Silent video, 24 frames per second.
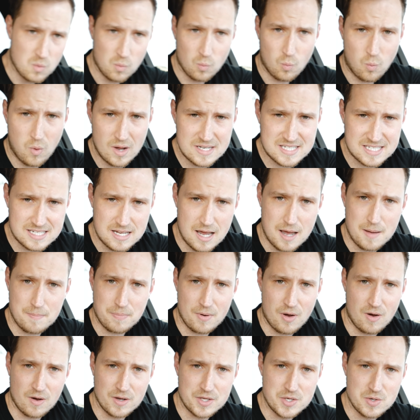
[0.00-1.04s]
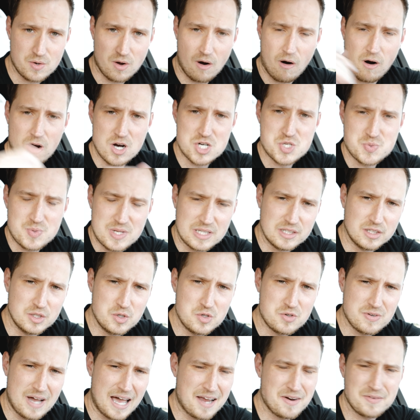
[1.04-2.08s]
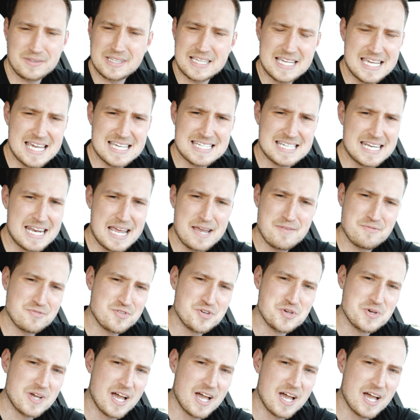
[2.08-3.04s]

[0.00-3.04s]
What's up, all you Cars with Luke? I don't think he has a name for you